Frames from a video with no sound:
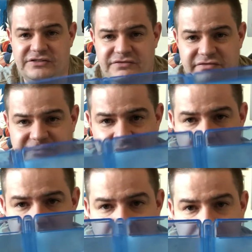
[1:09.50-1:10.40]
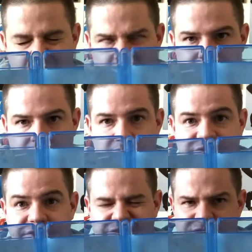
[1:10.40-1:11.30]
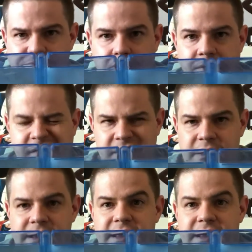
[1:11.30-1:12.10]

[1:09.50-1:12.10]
is very bare bones and disappointing.